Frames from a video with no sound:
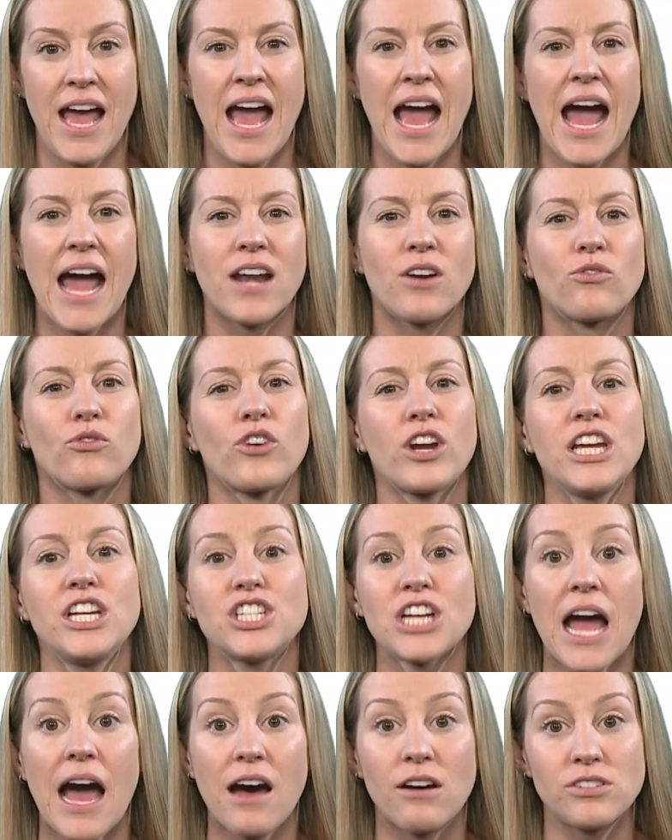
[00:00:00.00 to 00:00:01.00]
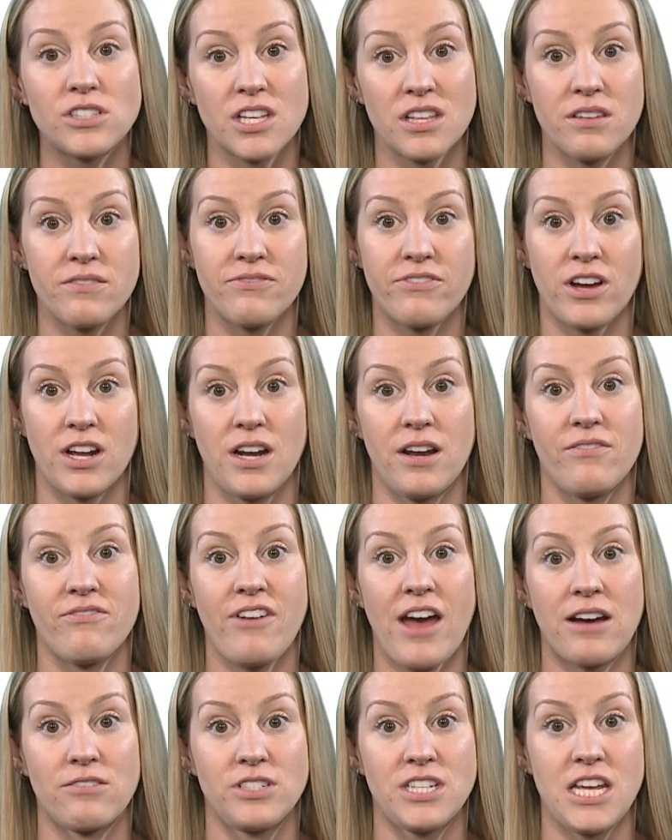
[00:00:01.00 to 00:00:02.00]
and reach out to the
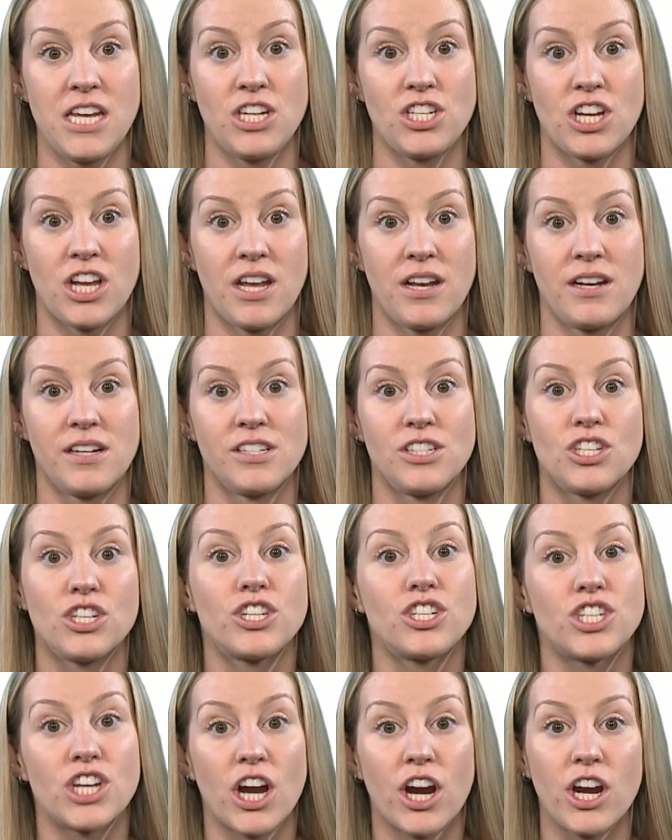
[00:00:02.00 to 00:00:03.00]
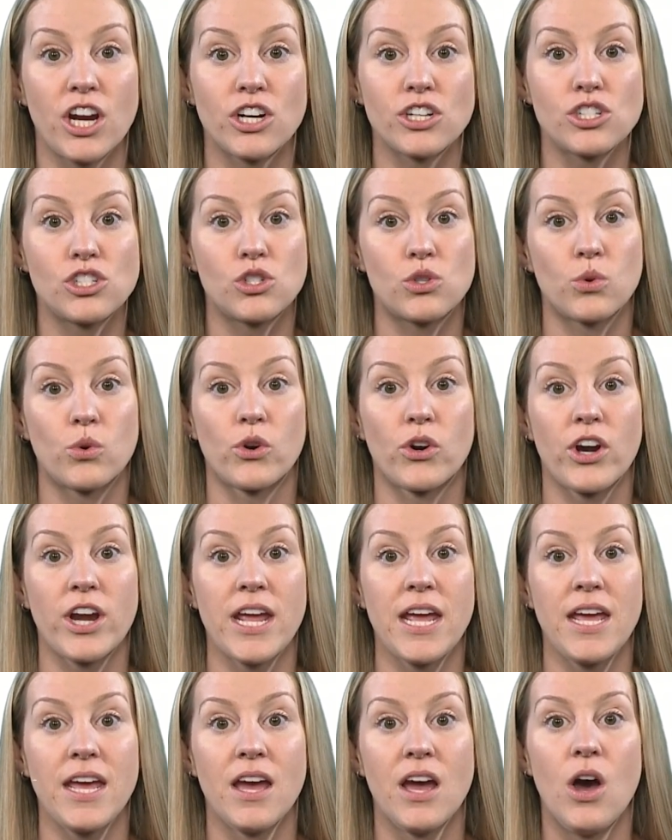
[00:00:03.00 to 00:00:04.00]
foundation to share your
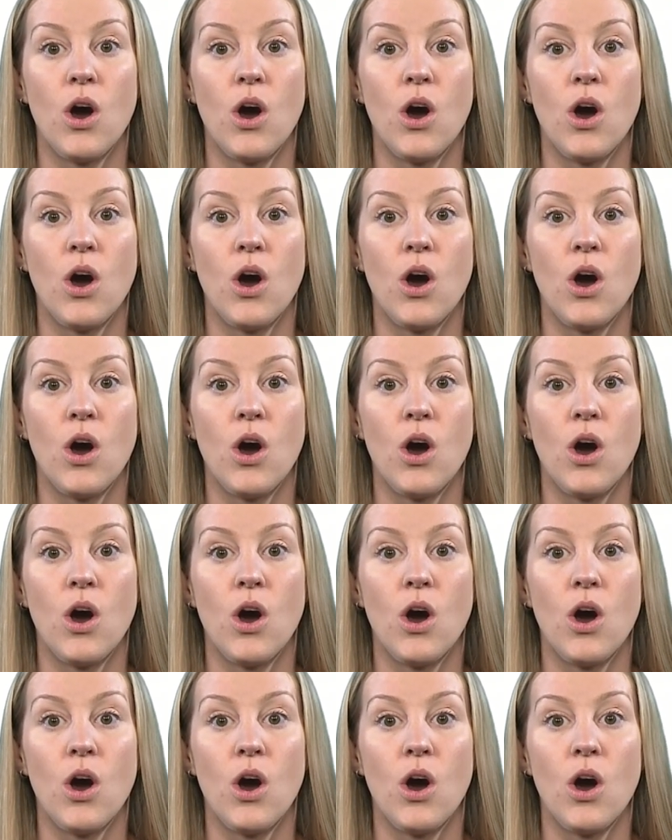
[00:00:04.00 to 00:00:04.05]
story